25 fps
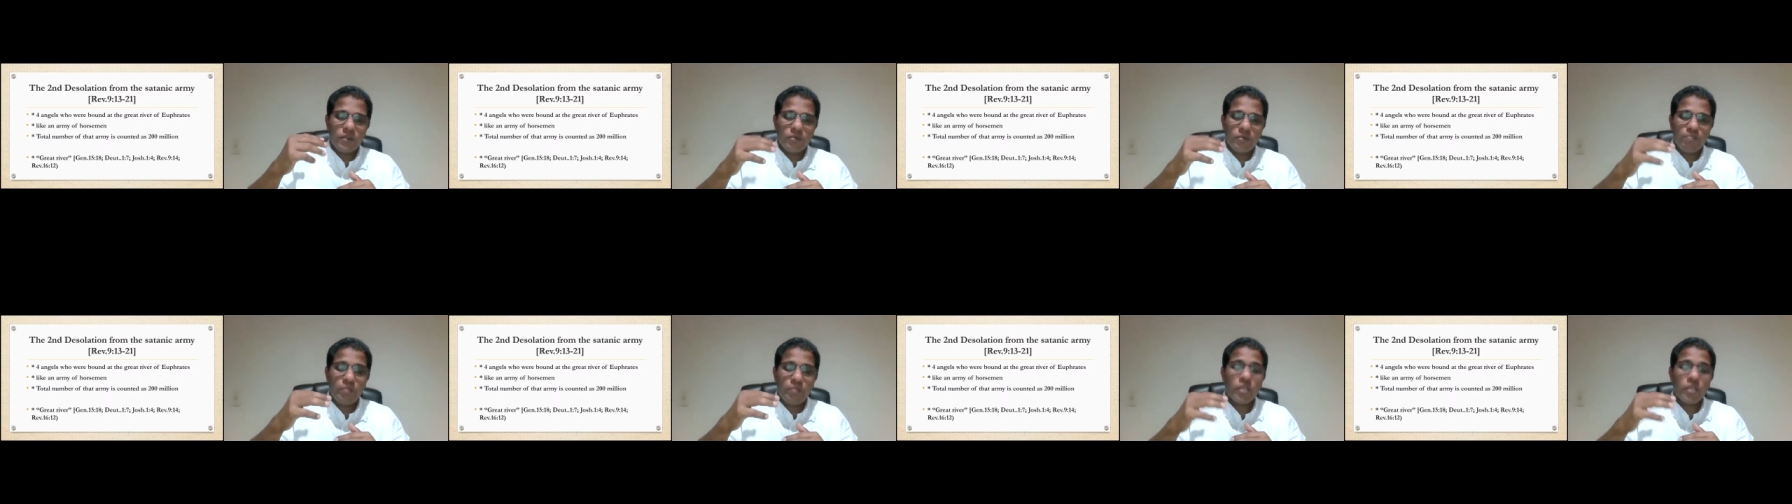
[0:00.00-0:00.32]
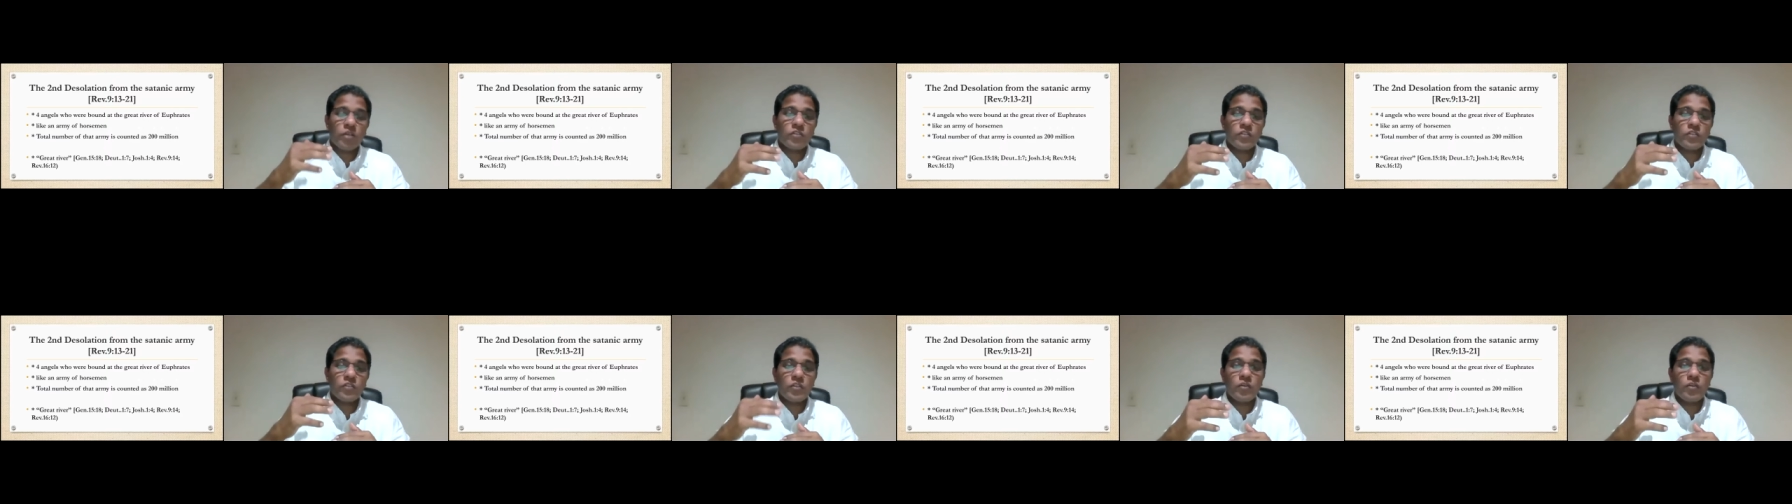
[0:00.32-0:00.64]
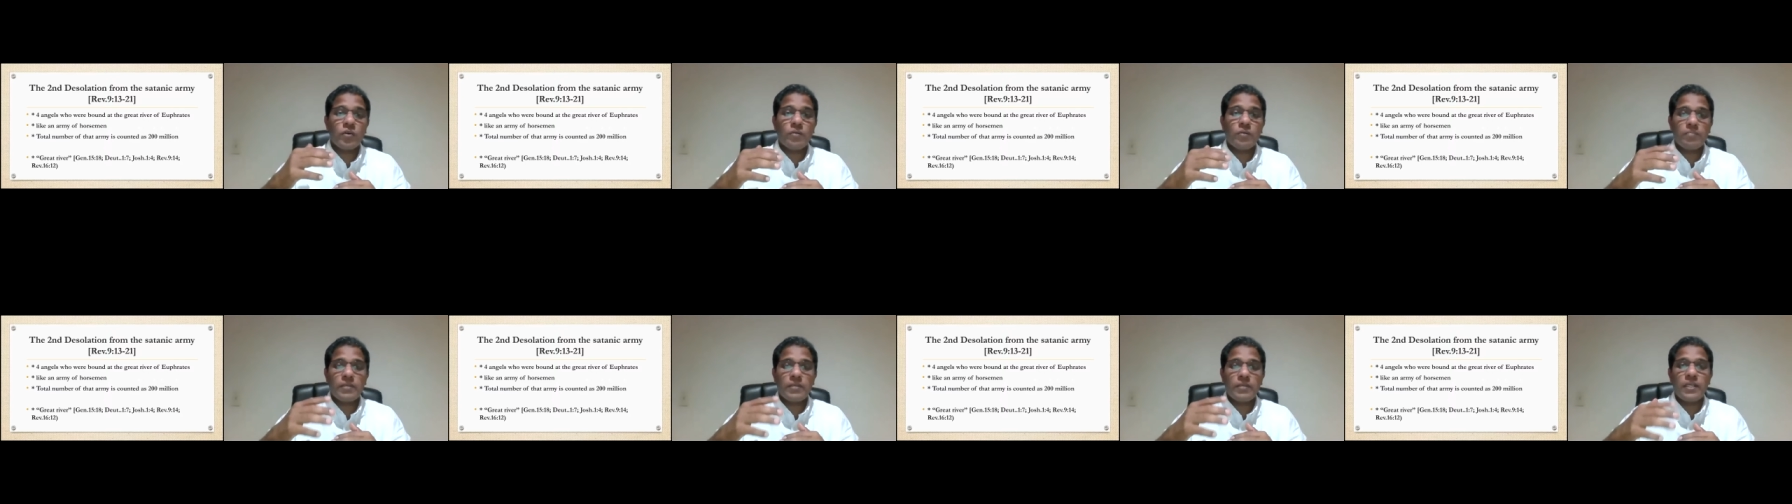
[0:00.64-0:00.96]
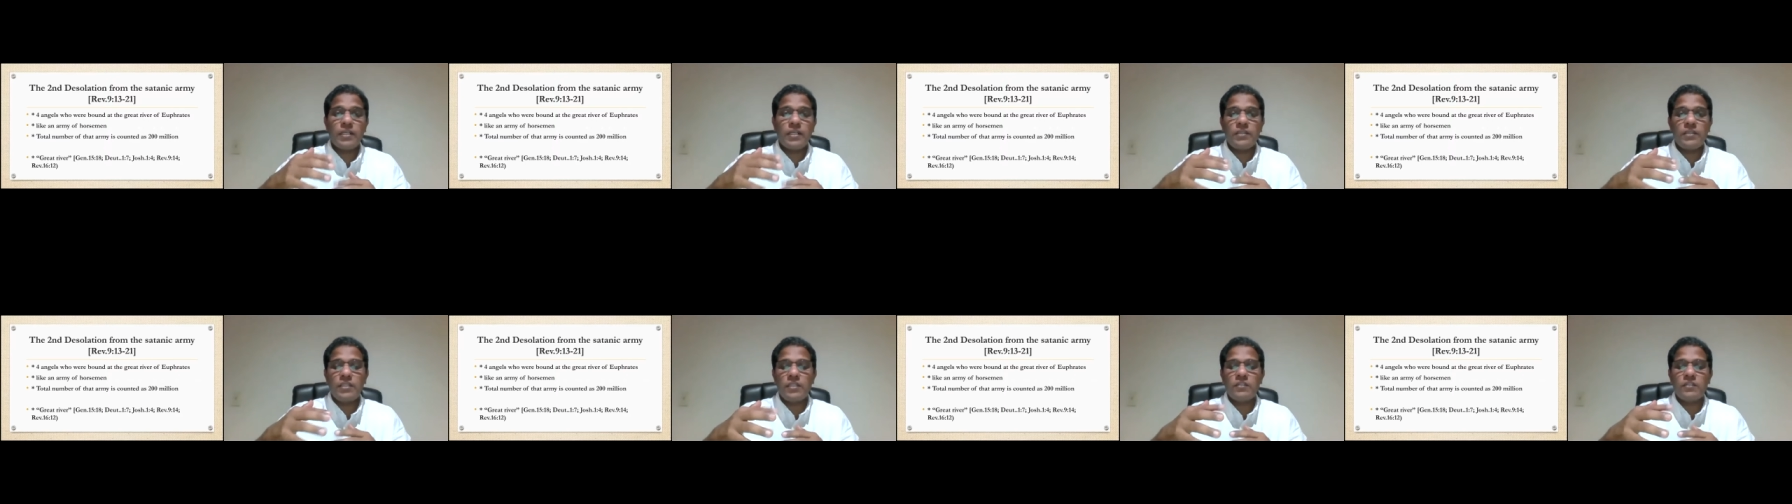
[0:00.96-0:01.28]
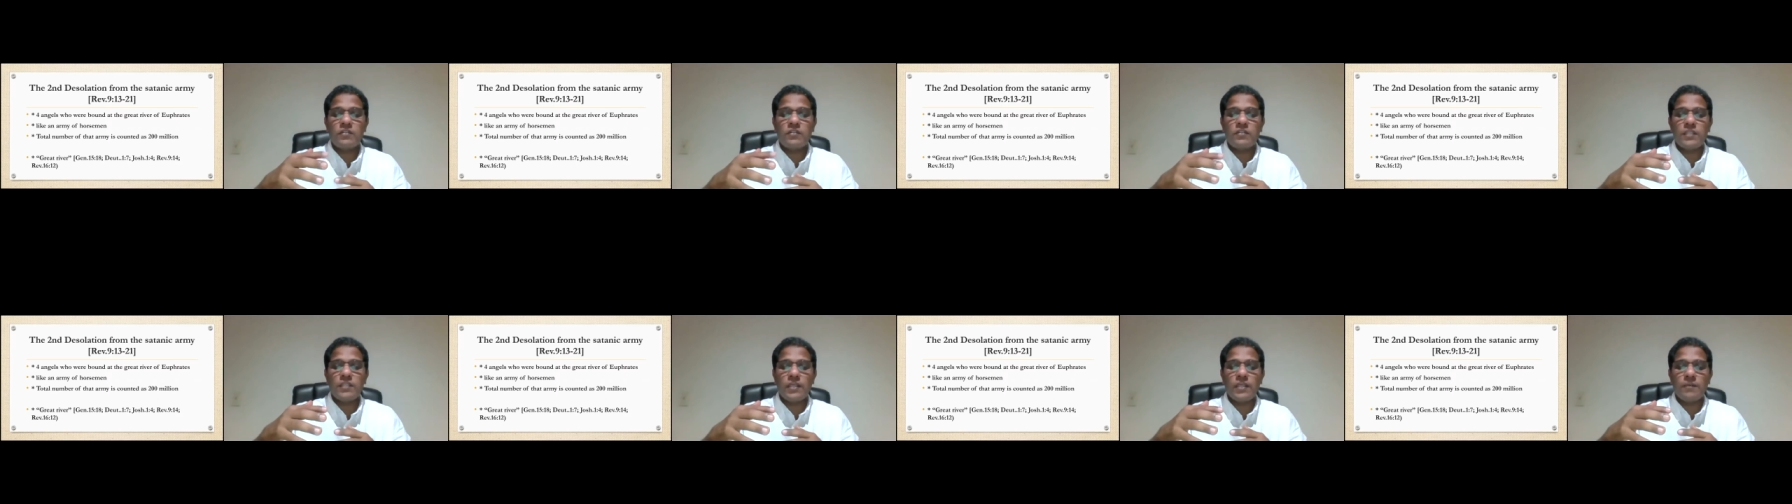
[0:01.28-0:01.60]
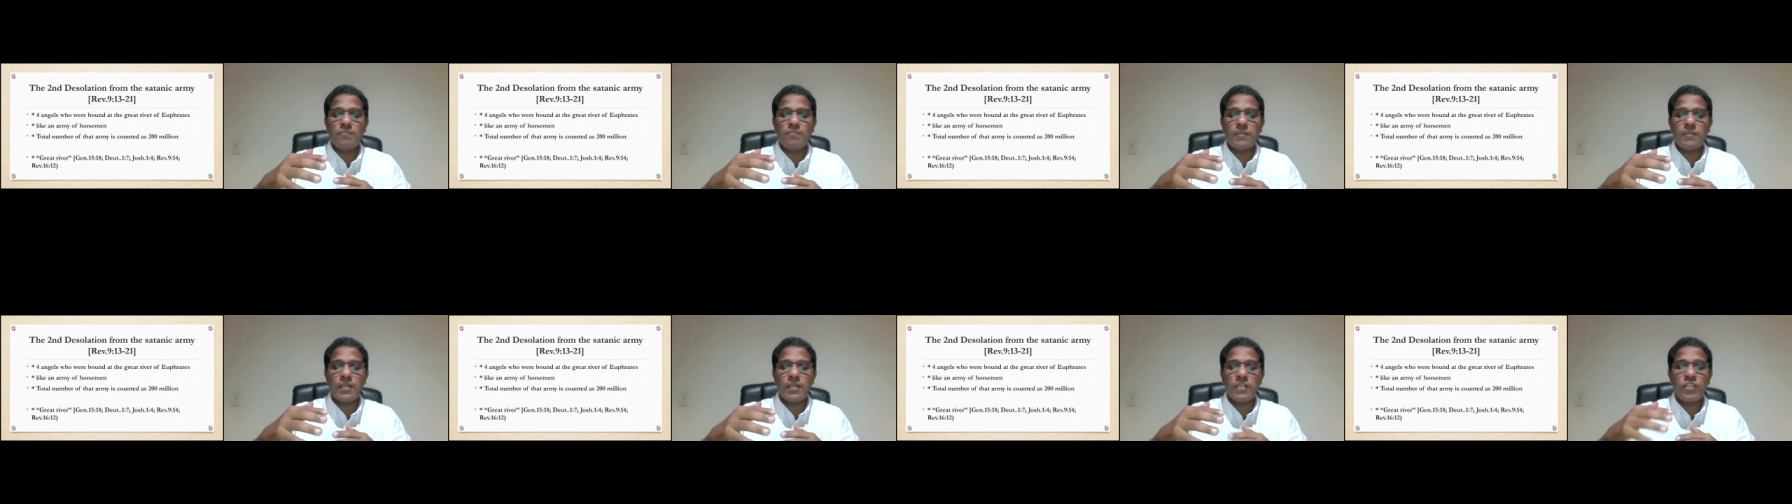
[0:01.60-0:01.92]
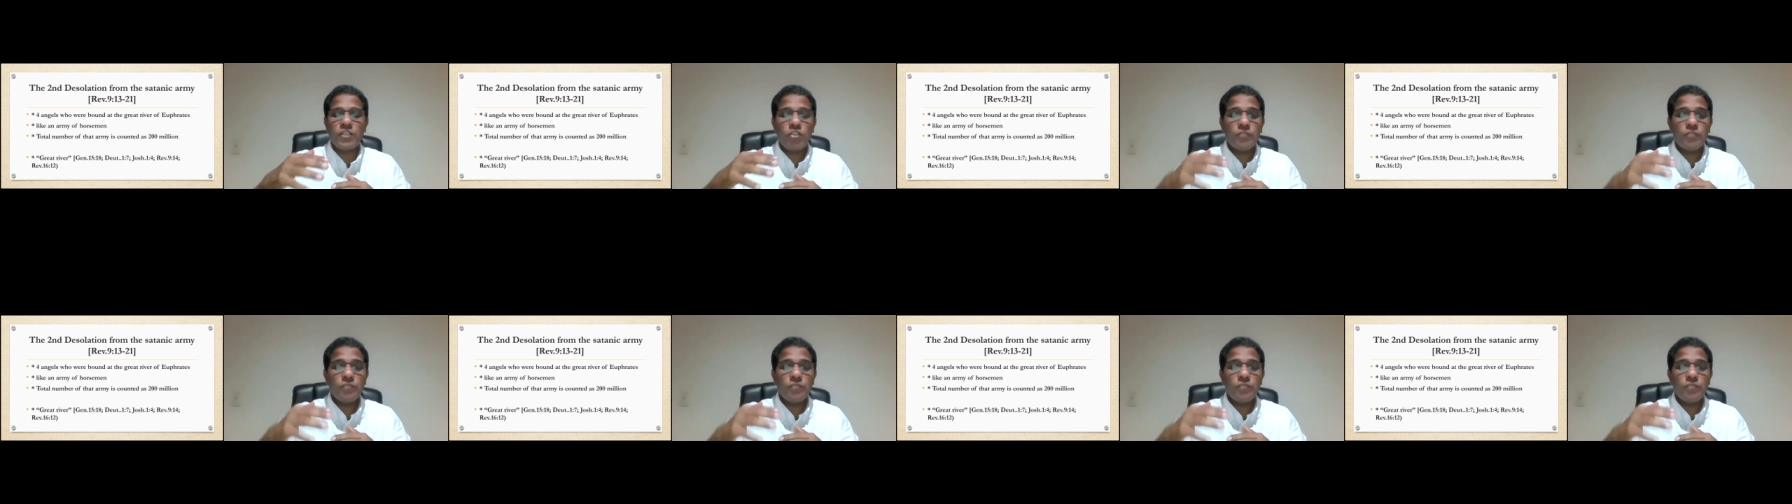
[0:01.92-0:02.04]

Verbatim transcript: because you know uh, this uh, uh,